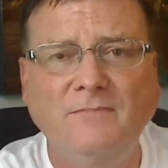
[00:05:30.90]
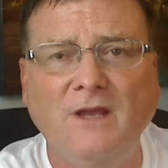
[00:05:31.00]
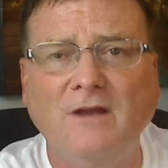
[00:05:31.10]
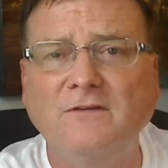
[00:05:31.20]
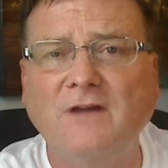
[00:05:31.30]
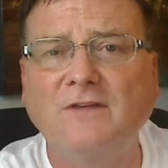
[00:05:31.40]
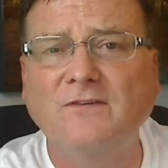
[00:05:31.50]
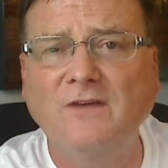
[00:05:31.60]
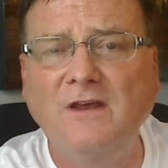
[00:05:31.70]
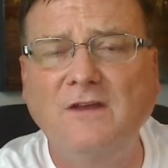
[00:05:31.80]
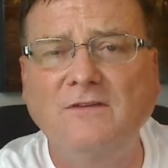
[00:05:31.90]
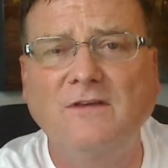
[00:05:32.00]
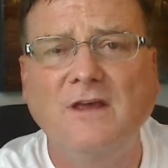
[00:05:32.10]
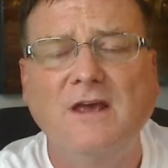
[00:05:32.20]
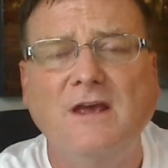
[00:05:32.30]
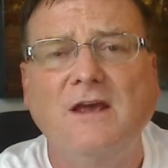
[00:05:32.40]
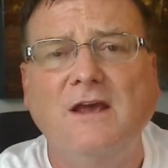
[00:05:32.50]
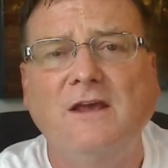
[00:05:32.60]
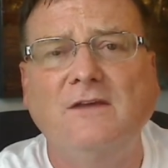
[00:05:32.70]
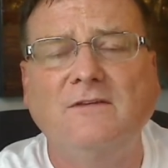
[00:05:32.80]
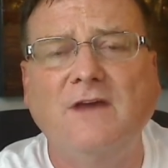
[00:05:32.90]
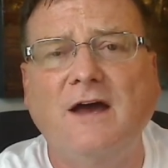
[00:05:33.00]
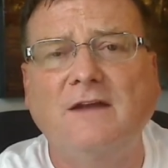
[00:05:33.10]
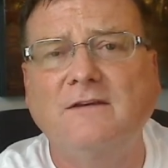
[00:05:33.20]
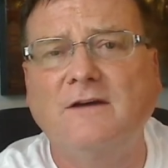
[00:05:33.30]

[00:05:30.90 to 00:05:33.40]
He's got seeds. He's got